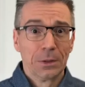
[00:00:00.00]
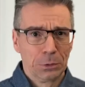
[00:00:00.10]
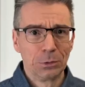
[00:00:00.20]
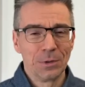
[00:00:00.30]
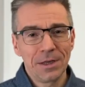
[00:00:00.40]

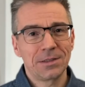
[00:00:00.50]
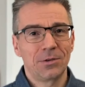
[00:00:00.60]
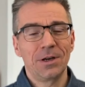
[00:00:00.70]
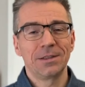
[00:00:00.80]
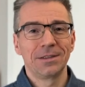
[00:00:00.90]
Ooh, that's
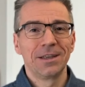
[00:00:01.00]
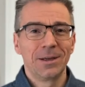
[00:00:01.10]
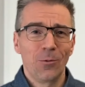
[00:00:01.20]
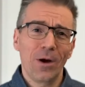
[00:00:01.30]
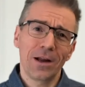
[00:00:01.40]
right.
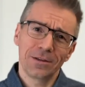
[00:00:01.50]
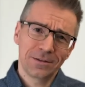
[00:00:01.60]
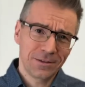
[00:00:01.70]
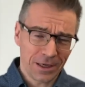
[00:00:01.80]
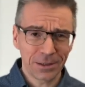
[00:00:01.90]
While the
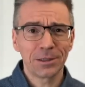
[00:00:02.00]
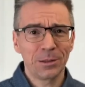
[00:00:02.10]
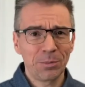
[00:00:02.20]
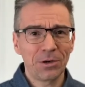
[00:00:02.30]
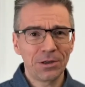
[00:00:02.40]
technical
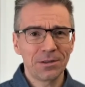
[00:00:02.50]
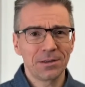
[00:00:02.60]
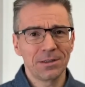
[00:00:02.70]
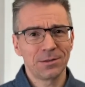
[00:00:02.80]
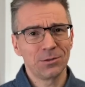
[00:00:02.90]
part
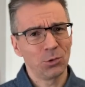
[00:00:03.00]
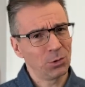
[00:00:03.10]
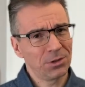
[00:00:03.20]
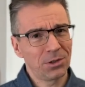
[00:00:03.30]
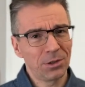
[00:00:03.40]
is your
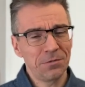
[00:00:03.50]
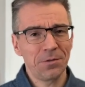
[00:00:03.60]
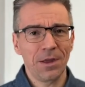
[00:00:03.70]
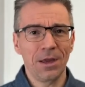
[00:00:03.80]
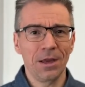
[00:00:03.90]
turf
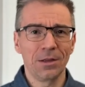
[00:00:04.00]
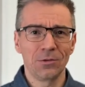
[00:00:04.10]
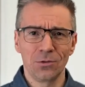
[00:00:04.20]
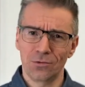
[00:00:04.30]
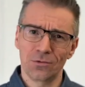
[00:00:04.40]
and
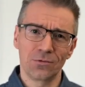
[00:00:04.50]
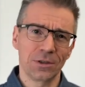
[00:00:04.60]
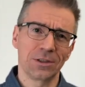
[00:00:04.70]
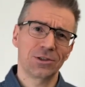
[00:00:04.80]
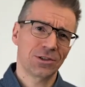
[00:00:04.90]
you should
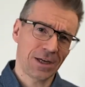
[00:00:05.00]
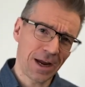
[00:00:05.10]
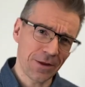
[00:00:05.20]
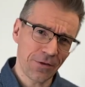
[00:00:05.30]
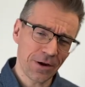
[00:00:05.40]
really
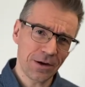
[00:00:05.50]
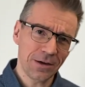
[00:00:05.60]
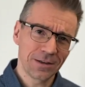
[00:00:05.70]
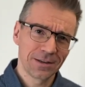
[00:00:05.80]
shine there,